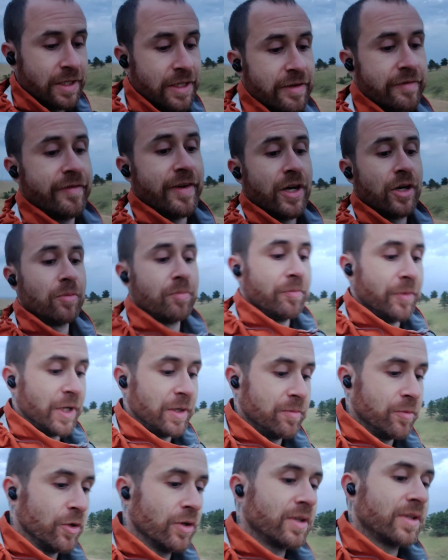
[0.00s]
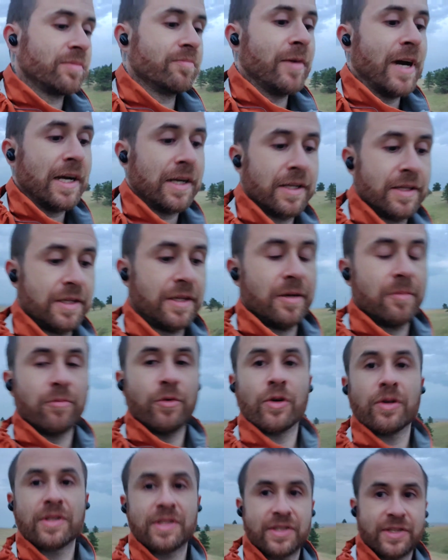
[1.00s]
development books, marketing
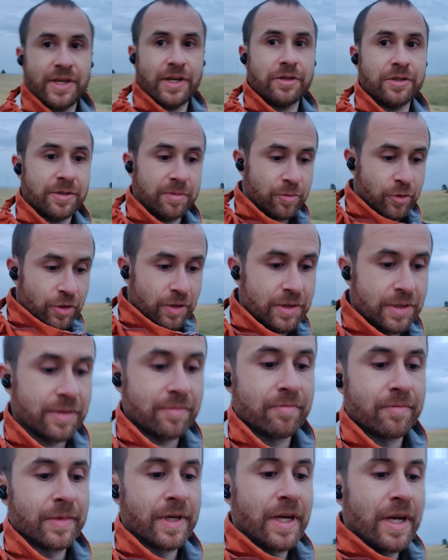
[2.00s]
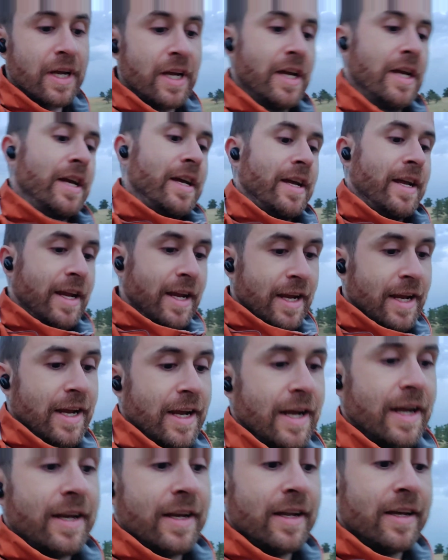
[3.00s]
books, sales books,
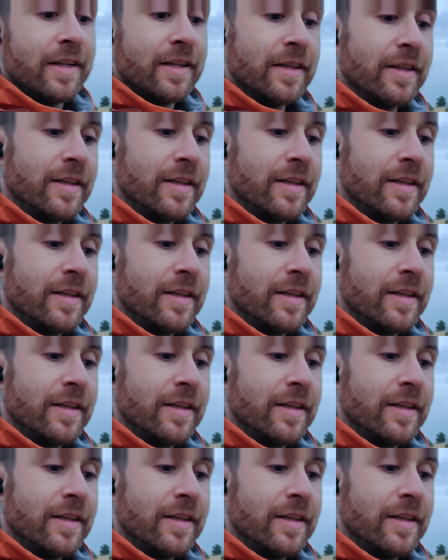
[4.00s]
and